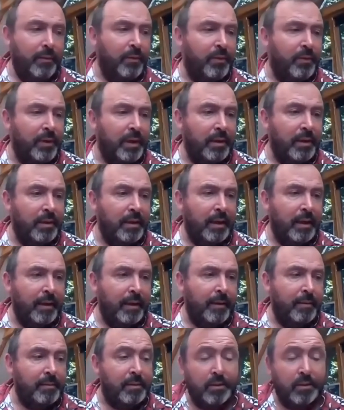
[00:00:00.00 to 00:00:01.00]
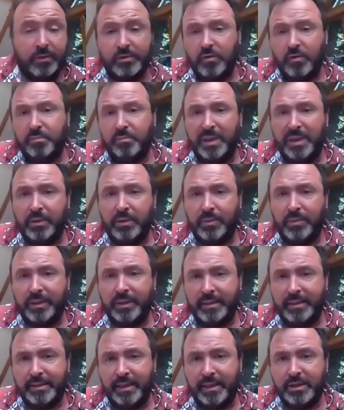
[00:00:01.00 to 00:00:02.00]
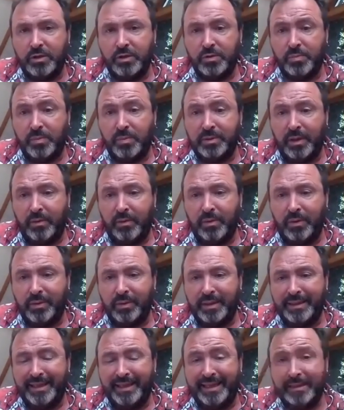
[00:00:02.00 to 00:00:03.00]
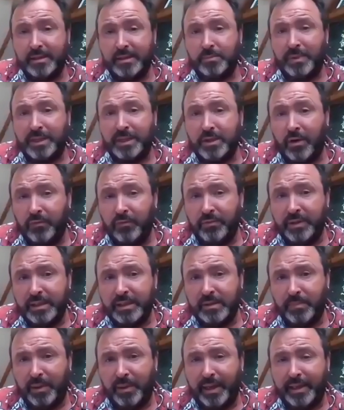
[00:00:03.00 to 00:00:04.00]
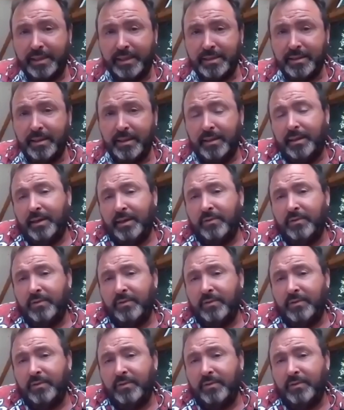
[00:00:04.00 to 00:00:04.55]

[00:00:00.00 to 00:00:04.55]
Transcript: that lots of big organisations will no longer need as much office space,